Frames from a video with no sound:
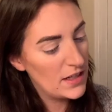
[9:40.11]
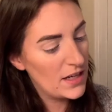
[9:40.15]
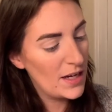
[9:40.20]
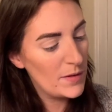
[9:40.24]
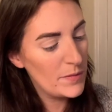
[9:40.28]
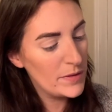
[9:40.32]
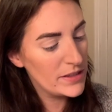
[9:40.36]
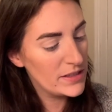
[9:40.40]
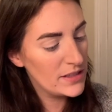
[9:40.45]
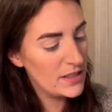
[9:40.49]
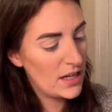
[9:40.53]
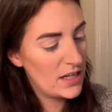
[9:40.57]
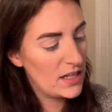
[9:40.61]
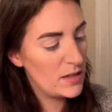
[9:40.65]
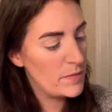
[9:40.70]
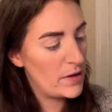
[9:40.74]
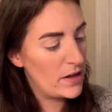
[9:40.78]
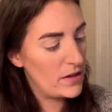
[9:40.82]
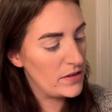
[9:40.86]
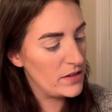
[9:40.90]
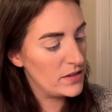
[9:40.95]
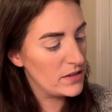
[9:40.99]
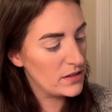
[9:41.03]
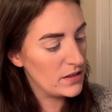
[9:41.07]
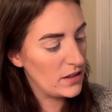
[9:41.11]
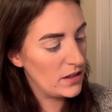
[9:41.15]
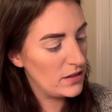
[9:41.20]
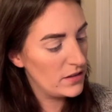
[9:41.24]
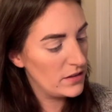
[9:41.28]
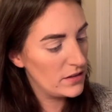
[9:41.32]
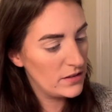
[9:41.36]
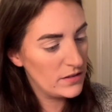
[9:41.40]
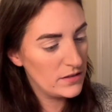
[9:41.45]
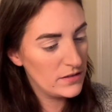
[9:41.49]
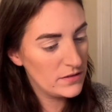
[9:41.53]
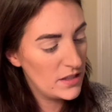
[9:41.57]
I'm excited about this
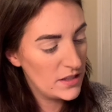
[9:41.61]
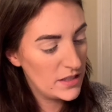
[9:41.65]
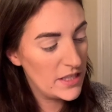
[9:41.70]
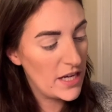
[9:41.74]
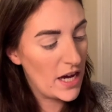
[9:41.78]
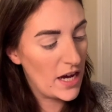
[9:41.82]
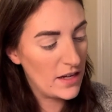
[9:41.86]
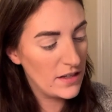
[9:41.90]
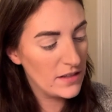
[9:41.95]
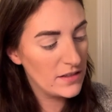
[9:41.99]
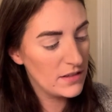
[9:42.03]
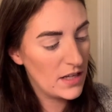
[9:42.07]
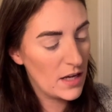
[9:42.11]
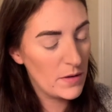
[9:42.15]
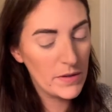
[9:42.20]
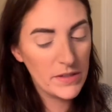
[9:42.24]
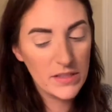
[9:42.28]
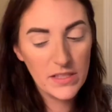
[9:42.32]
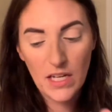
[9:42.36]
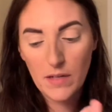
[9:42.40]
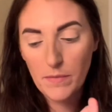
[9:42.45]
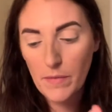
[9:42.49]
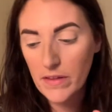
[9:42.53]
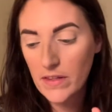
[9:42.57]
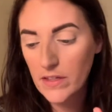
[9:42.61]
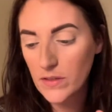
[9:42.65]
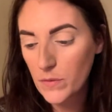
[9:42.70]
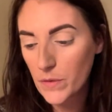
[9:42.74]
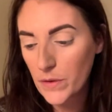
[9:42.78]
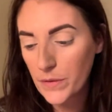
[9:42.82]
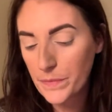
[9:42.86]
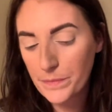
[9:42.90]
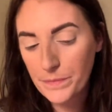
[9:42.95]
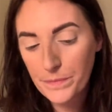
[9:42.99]
color. Yeah, I'm excited about this one.